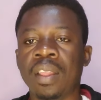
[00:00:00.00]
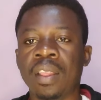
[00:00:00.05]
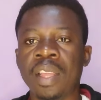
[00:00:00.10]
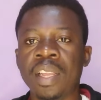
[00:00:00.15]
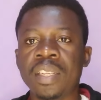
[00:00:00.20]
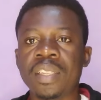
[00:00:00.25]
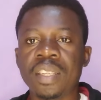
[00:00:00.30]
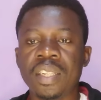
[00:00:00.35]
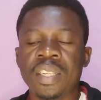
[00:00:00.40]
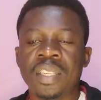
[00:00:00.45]

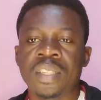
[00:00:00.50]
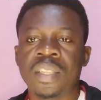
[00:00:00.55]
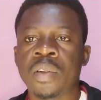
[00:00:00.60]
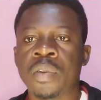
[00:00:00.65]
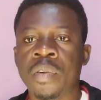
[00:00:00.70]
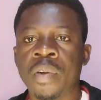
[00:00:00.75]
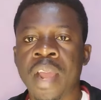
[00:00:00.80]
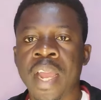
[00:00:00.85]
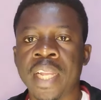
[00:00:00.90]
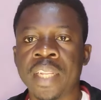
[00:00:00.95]
This is the
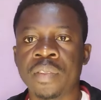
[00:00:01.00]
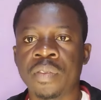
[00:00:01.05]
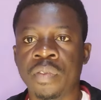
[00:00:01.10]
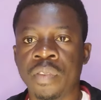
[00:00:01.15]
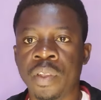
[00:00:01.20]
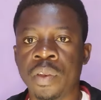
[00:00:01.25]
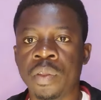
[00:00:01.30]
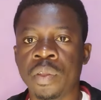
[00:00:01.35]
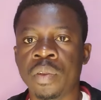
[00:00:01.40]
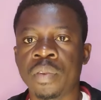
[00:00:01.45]
right
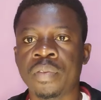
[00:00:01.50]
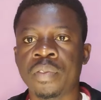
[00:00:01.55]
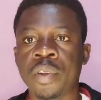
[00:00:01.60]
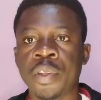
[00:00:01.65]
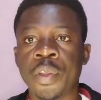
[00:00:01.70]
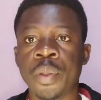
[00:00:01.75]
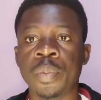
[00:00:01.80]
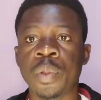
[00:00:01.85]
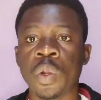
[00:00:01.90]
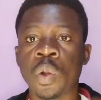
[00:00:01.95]
video for
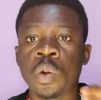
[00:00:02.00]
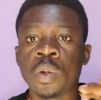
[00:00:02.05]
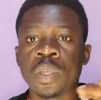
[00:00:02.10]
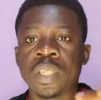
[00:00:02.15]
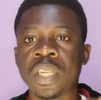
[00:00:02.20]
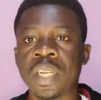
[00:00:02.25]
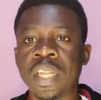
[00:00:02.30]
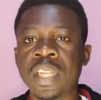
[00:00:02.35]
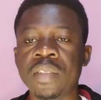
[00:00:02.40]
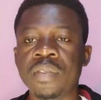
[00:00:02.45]
you because
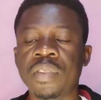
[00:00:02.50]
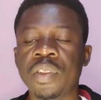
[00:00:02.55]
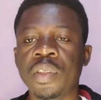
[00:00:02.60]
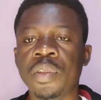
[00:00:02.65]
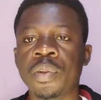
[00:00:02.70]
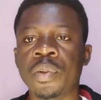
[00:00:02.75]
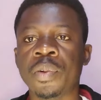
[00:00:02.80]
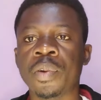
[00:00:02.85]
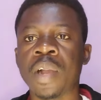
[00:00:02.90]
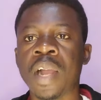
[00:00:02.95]
in this
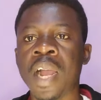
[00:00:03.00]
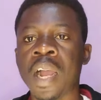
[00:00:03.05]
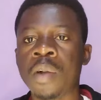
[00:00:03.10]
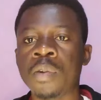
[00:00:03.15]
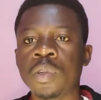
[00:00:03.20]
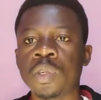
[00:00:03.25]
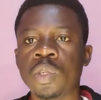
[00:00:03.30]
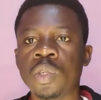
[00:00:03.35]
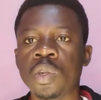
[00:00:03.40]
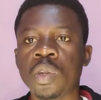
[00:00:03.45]
video,
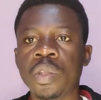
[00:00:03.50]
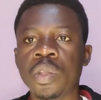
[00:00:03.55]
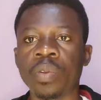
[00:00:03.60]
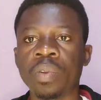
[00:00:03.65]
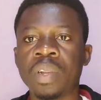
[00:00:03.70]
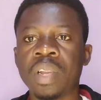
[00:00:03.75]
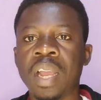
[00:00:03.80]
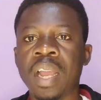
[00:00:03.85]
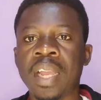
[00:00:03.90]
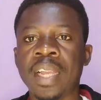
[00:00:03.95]
I'll show
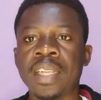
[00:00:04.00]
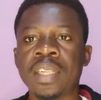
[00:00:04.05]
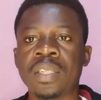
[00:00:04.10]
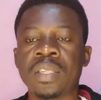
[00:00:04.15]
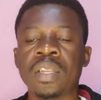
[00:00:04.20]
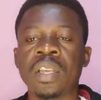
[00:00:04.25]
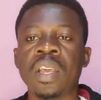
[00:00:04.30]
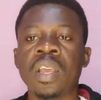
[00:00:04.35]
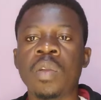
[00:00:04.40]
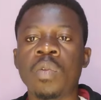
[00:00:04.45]
you
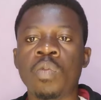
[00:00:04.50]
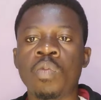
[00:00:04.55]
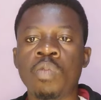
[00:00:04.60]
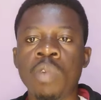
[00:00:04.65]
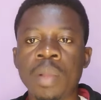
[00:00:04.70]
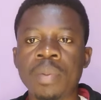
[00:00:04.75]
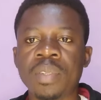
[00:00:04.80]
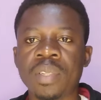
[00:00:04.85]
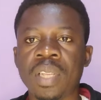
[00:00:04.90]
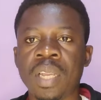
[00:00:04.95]
guys
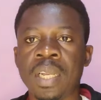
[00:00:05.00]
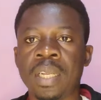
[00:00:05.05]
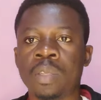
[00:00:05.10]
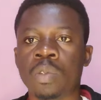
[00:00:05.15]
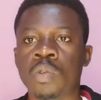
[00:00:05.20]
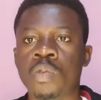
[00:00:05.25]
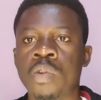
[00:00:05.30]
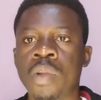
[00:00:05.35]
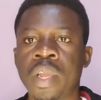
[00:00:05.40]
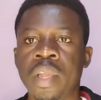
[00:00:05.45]
website
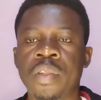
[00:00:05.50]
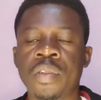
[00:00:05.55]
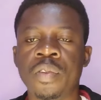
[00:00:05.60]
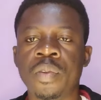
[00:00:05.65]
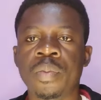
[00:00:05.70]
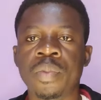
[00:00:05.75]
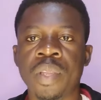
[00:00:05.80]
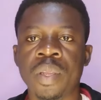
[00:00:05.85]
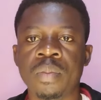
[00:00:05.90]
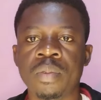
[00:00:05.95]
where
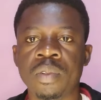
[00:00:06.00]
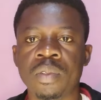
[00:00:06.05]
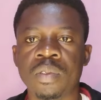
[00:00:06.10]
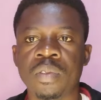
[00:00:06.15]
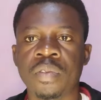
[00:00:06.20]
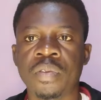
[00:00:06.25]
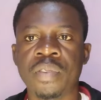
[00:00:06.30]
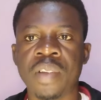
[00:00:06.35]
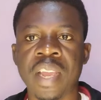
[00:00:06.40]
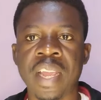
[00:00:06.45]
you'll be able to
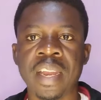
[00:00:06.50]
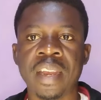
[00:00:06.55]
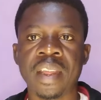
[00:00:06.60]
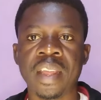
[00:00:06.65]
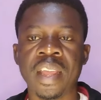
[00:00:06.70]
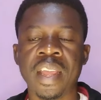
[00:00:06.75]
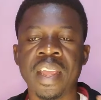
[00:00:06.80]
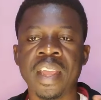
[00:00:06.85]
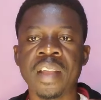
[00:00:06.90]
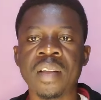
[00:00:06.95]
find
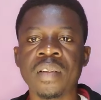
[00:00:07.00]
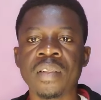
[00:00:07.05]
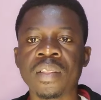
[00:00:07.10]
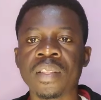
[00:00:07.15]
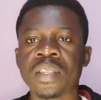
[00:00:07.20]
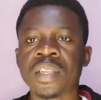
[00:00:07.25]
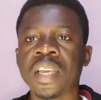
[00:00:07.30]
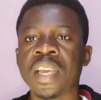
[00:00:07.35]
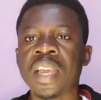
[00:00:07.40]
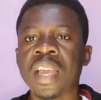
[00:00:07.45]
health
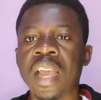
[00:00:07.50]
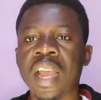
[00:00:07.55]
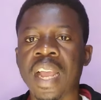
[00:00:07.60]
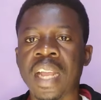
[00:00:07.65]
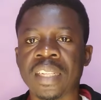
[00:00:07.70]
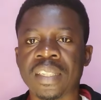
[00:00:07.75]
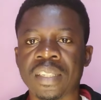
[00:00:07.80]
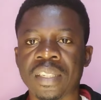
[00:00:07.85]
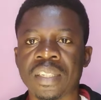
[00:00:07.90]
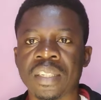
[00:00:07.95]

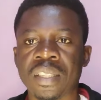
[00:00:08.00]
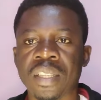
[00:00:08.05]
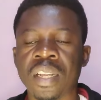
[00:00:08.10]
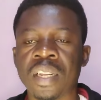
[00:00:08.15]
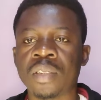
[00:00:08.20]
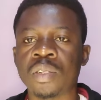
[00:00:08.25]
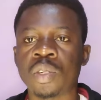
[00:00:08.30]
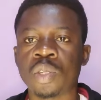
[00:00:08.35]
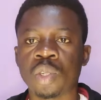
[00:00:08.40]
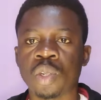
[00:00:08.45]

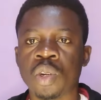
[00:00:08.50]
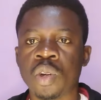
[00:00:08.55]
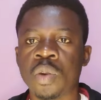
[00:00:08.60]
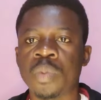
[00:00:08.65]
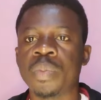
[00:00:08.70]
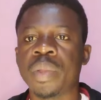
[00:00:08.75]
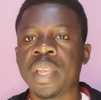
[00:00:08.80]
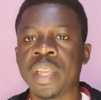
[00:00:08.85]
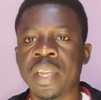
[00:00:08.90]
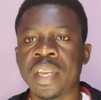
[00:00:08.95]
assistant job
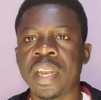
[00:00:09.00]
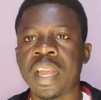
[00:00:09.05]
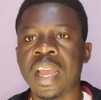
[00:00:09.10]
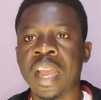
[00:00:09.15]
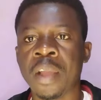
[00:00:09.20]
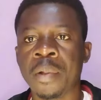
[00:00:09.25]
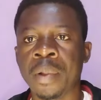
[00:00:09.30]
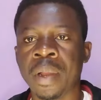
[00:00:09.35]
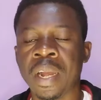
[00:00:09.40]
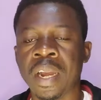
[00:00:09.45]
in
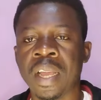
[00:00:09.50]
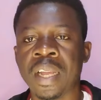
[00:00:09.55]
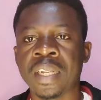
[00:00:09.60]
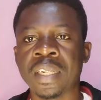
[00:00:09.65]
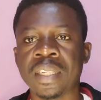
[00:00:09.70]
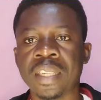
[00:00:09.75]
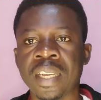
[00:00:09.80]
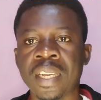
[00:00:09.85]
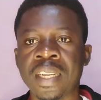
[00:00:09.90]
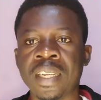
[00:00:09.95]
Ireland.
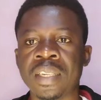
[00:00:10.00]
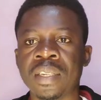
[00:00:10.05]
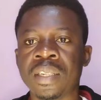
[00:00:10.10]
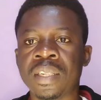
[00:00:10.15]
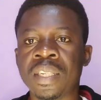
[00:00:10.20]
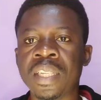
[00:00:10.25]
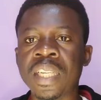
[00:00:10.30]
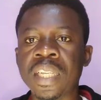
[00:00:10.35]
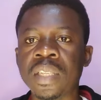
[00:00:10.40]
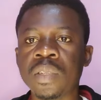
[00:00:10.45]
And
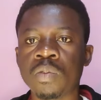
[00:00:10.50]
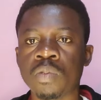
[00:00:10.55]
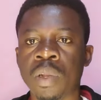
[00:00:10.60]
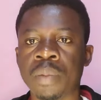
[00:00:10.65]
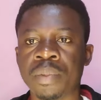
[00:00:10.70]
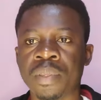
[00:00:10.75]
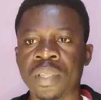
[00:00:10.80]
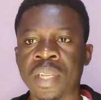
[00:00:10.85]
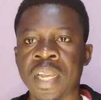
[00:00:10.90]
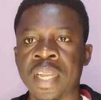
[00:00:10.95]
this
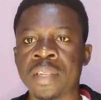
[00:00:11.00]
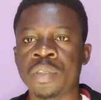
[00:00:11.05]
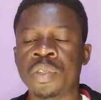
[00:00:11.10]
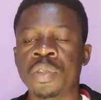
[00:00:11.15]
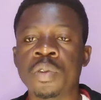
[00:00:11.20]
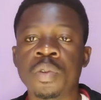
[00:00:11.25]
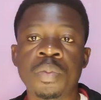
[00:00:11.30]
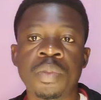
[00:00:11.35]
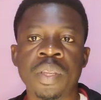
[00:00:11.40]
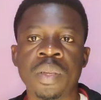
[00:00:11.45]
website,
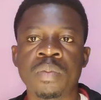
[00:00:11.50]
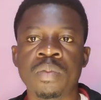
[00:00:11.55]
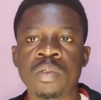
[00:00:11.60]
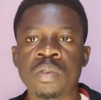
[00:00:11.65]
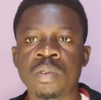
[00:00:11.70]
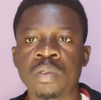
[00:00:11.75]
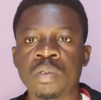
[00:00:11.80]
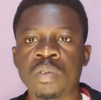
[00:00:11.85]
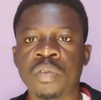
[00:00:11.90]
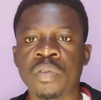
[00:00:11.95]
you'll be
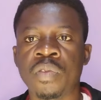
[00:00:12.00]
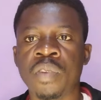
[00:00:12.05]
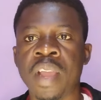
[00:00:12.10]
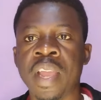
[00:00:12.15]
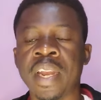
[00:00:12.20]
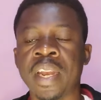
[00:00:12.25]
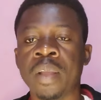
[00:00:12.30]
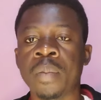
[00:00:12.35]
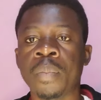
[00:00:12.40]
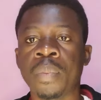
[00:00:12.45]
able to
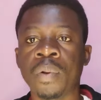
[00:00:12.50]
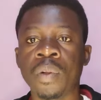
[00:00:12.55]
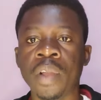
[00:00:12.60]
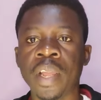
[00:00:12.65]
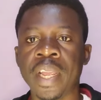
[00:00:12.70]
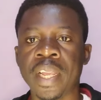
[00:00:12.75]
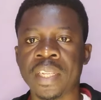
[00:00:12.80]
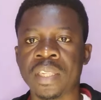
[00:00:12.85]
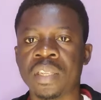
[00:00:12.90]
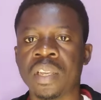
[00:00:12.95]
find
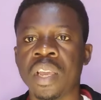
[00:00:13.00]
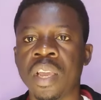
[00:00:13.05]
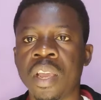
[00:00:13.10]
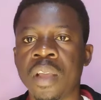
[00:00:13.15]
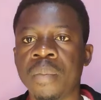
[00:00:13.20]
employers